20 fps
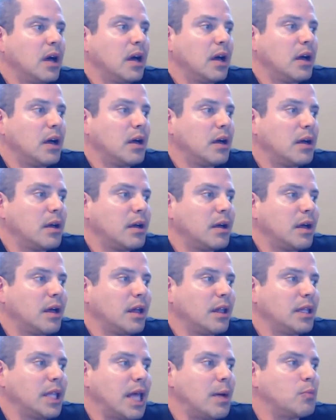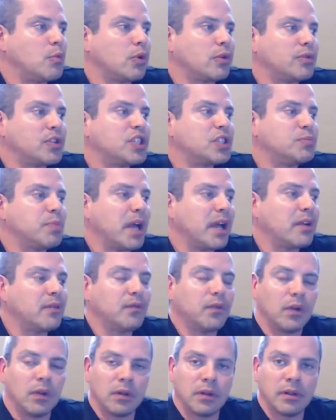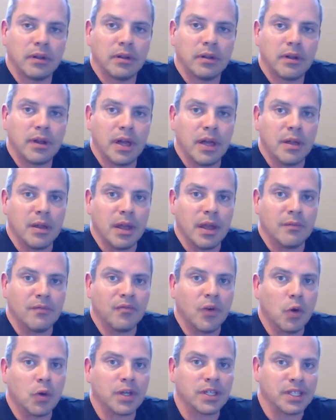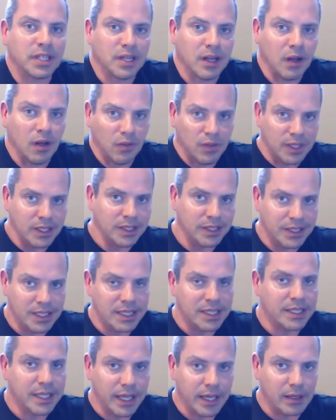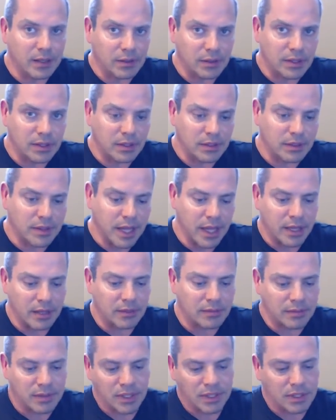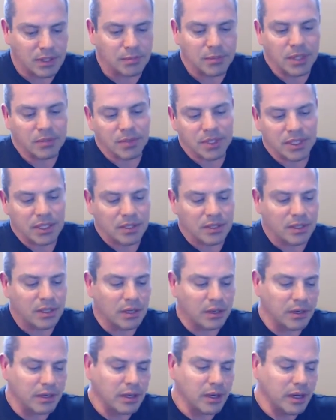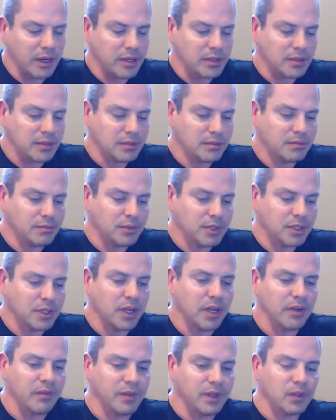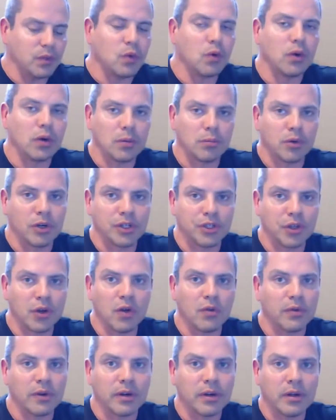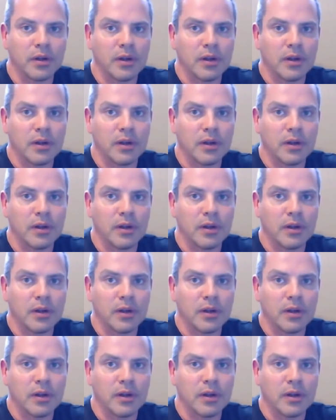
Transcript: uh, a lot more respectful and, and, focus on all these details that you sometimes see the young guys just kind of ignore or brush over.